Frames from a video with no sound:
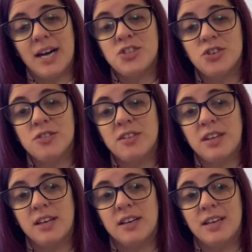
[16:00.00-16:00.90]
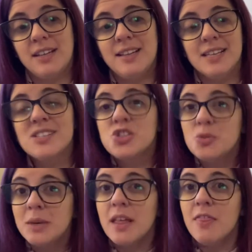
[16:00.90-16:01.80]
don't think it needs to
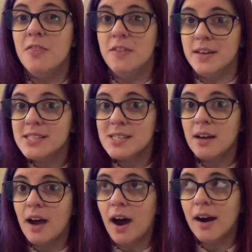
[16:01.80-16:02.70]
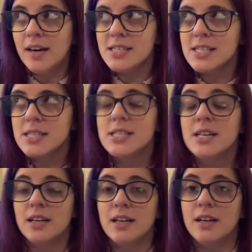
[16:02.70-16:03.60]
be this hard
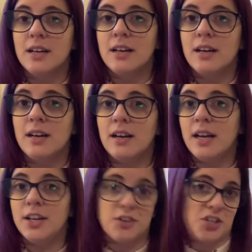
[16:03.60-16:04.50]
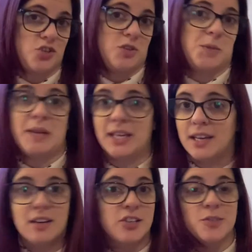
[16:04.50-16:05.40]
in order to speak
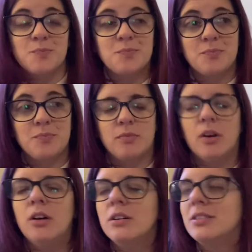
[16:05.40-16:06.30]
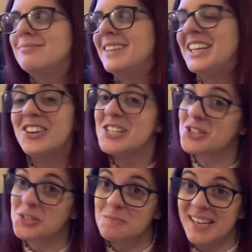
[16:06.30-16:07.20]
English. Oh, in order
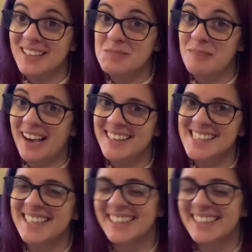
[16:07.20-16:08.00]
to speak Spanish.